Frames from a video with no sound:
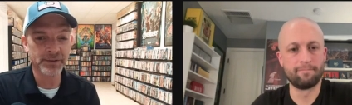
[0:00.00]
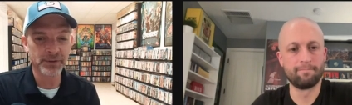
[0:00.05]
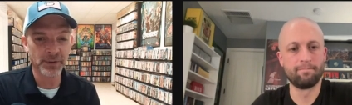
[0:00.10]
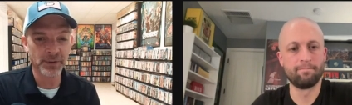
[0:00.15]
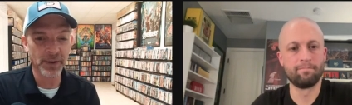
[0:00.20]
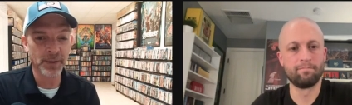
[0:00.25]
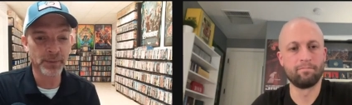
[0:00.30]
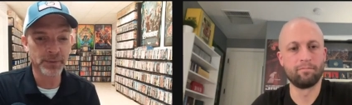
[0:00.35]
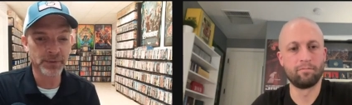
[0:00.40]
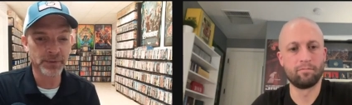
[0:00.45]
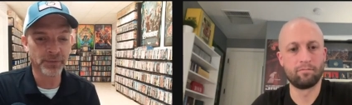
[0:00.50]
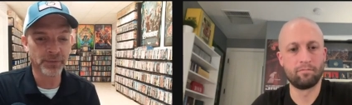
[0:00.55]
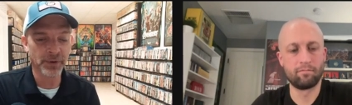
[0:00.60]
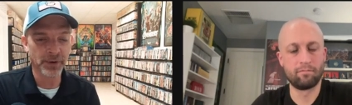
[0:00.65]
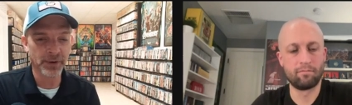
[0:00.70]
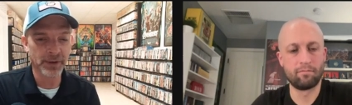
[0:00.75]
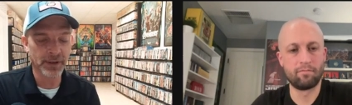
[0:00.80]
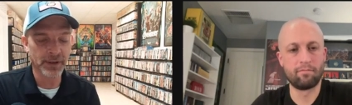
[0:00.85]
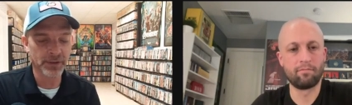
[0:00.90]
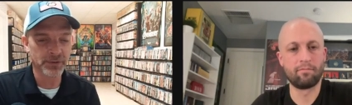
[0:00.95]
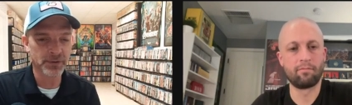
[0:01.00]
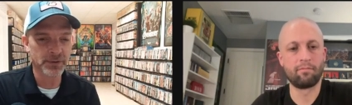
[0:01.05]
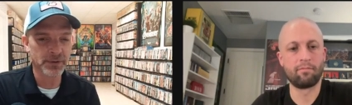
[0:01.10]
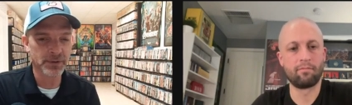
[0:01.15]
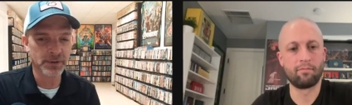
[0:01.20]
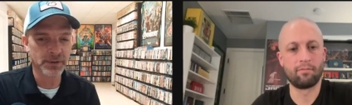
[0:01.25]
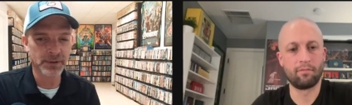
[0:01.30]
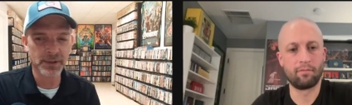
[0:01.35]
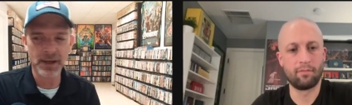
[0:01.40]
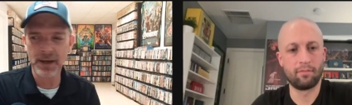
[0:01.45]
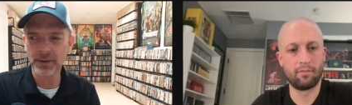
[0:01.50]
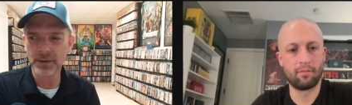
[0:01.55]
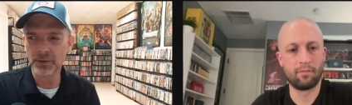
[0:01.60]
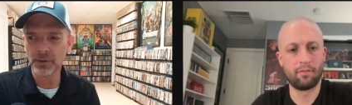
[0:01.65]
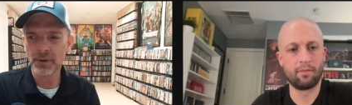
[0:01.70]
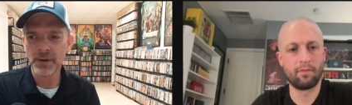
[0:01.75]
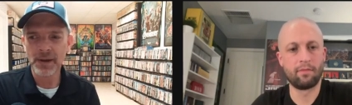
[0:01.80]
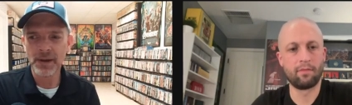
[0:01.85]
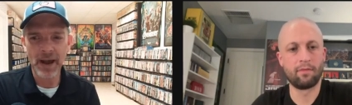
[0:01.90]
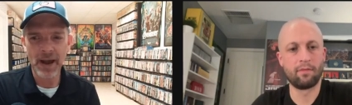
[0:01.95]
Speaker 1: So that was a very interesting title.
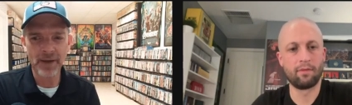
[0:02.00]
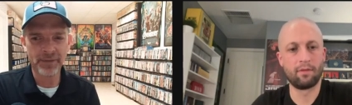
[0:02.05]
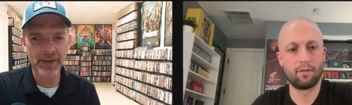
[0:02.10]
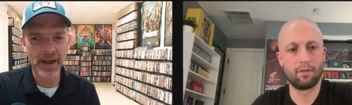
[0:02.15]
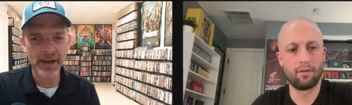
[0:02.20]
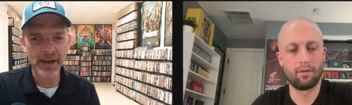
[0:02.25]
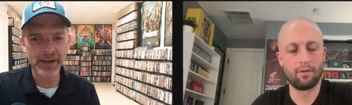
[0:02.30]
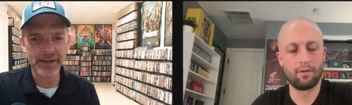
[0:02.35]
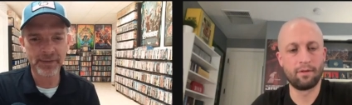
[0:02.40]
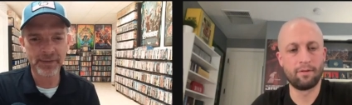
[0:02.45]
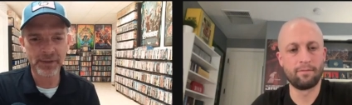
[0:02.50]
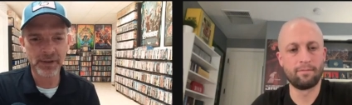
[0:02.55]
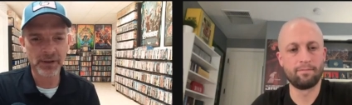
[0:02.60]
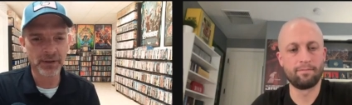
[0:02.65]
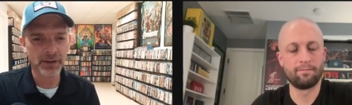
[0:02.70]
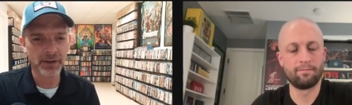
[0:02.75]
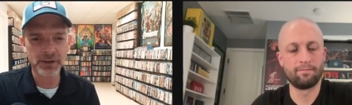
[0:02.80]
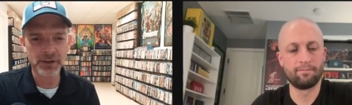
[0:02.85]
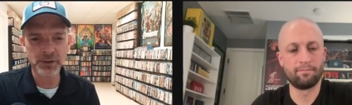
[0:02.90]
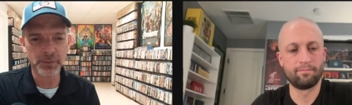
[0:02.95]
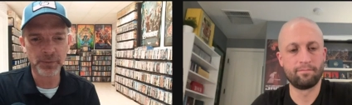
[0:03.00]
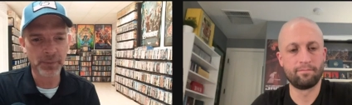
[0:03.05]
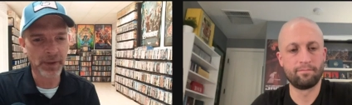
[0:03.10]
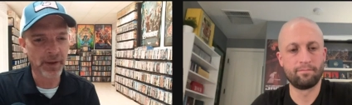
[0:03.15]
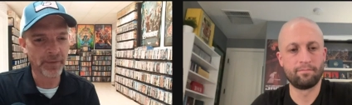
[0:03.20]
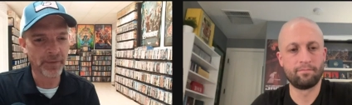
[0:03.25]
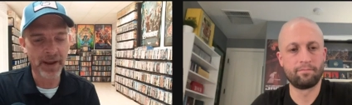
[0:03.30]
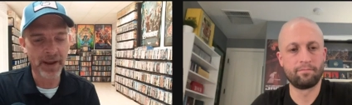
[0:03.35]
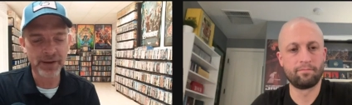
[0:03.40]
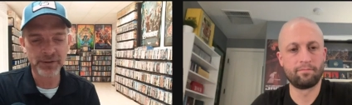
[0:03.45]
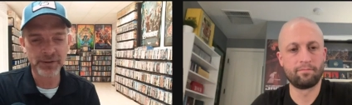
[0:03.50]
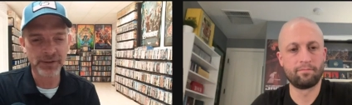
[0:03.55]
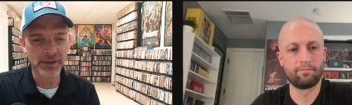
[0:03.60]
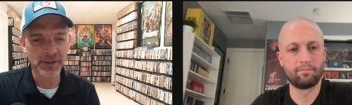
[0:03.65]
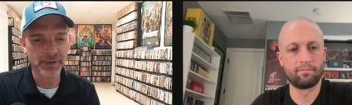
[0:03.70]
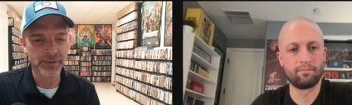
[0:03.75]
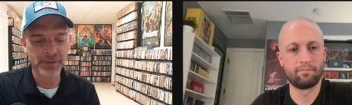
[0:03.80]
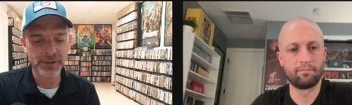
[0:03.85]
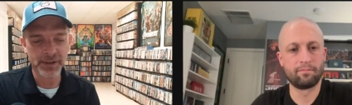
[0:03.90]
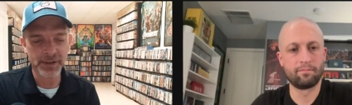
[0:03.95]
I've got it in the collection, but I've actually
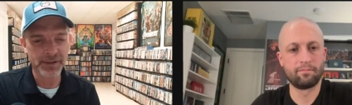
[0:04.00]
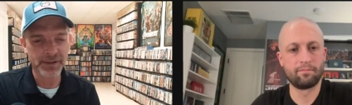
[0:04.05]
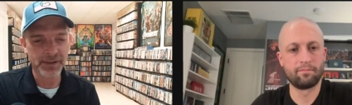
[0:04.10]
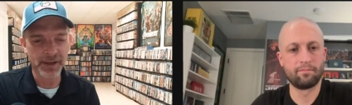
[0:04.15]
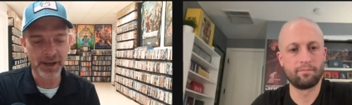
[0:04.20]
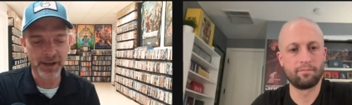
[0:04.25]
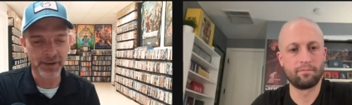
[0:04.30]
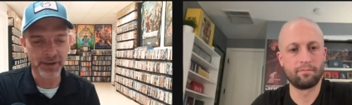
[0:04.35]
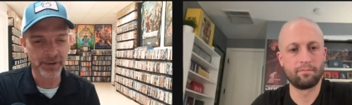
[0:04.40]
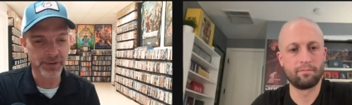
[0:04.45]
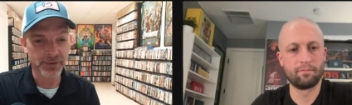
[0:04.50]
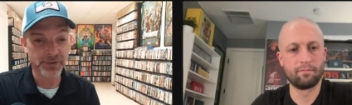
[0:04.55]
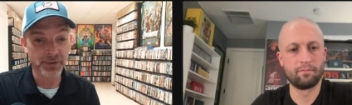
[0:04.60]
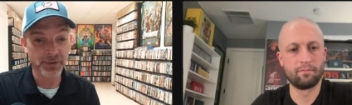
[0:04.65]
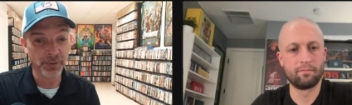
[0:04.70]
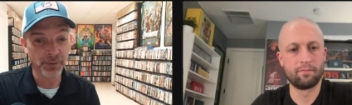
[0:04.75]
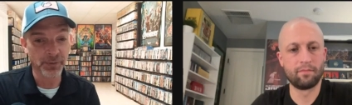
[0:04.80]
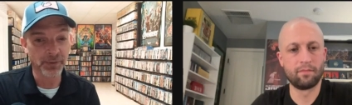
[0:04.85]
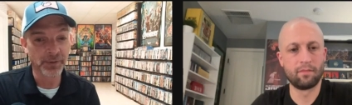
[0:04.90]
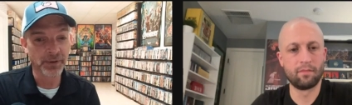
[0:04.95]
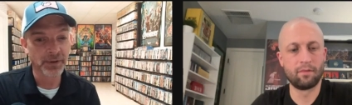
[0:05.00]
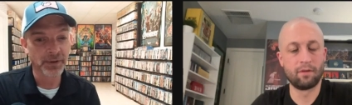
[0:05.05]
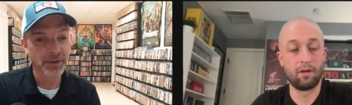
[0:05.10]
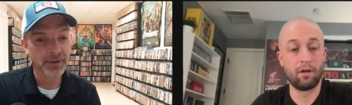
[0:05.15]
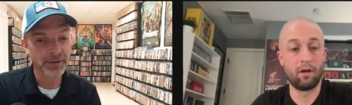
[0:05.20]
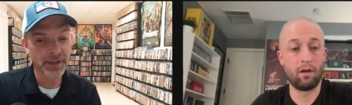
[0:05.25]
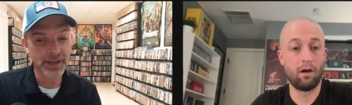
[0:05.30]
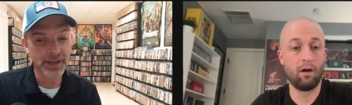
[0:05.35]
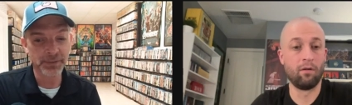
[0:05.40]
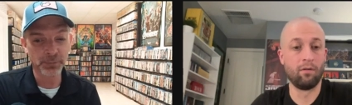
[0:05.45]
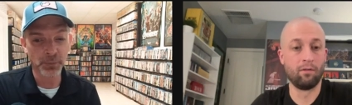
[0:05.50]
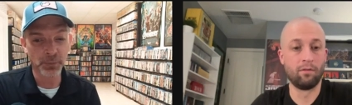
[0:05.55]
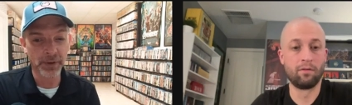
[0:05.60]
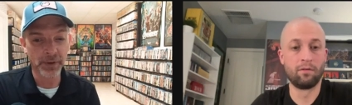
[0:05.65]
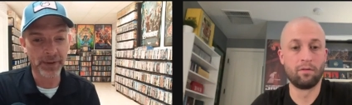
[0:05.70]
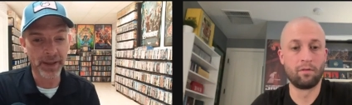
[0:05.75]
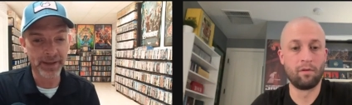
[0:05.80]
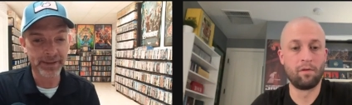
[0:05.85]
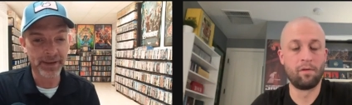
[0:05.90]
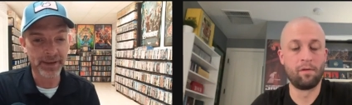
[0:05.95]
never seen Scanners. So that's oh. one
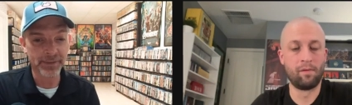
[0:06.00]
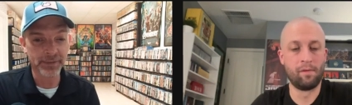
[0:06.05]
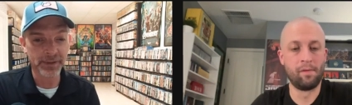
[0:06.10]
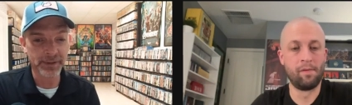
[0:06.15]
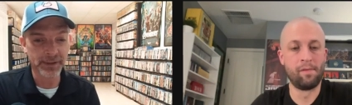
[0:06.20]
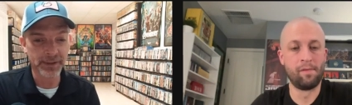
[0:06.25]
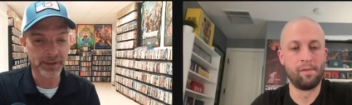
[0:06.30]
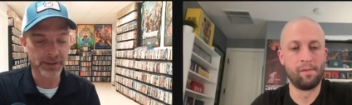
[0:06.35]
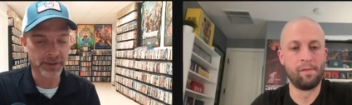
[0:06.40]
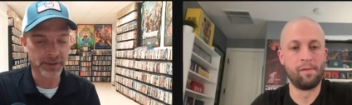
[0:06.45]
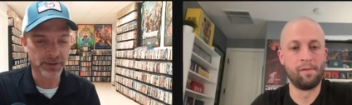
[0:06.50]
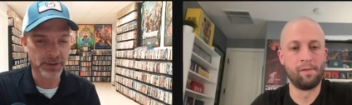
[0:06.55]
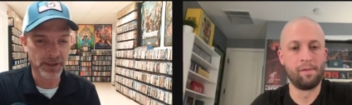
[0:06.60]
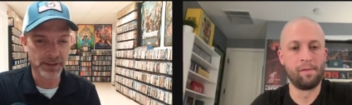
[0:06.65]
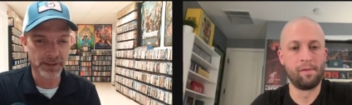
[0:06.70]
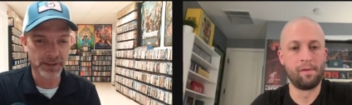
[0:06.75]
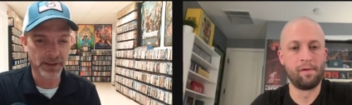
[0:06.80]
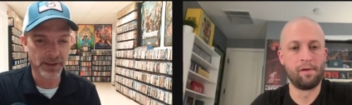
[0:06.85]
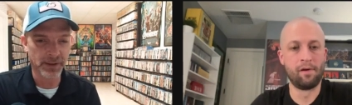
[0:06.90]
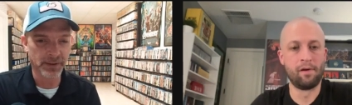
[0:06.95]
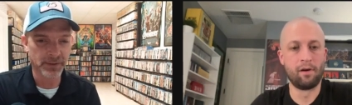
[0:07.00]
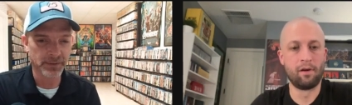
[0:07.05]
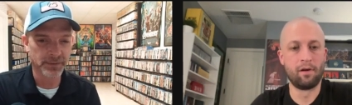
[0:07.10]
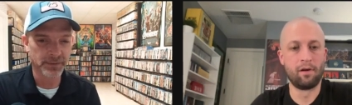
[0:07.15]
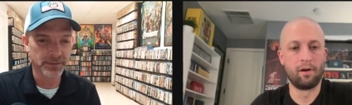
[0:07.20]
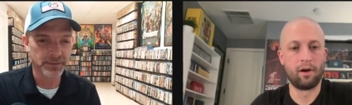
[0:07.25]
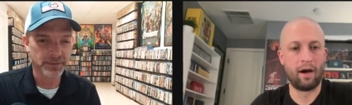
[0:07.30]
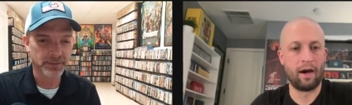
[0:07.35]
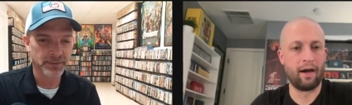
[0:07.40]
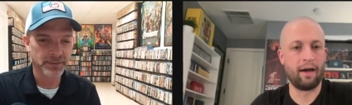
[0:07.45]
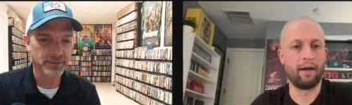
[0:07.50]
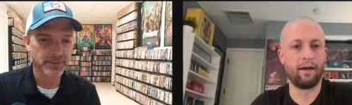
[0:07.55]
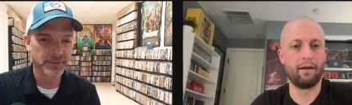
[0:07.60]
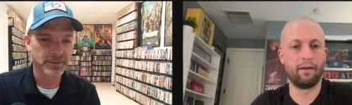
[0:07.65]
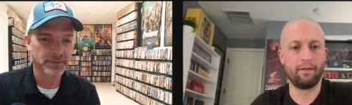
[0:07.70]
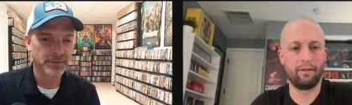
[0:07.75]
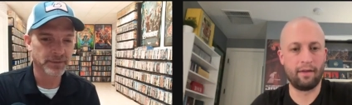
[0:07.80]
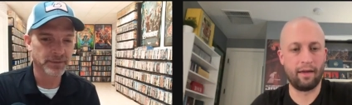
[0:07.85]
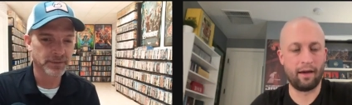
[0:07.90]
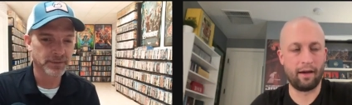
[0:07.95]
that I definitely need to check out. I,
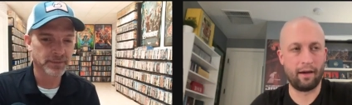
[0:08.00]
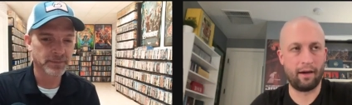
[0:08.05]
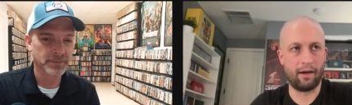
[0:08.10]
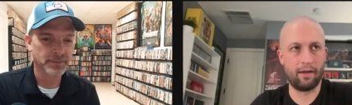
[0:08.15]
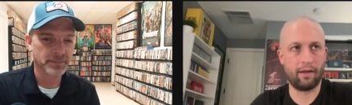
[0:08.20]
yeah,